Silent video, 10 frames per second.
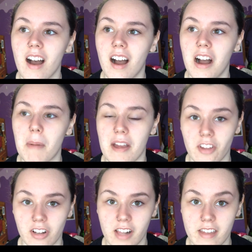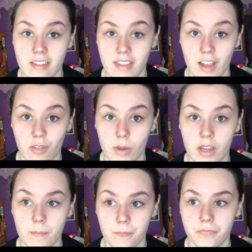Um, I start classes next
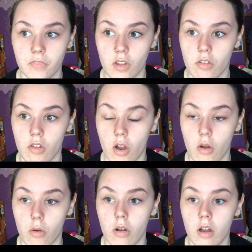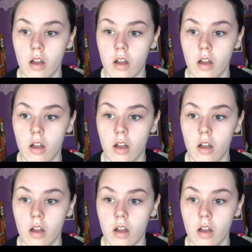week, so